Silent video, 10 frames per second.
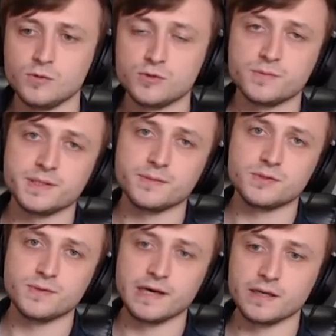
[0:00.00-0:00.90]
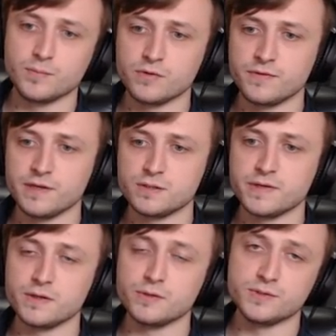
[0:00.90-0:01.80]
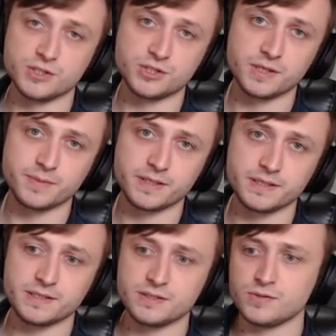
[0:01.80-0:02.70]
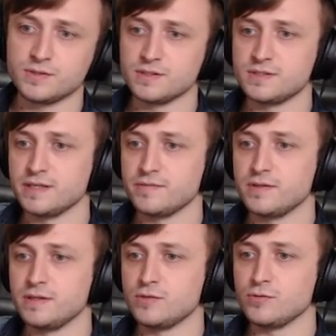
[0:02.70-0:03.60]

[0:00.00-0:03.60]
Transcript: You'll also be able to add modifiers without losing shape keys. You can save the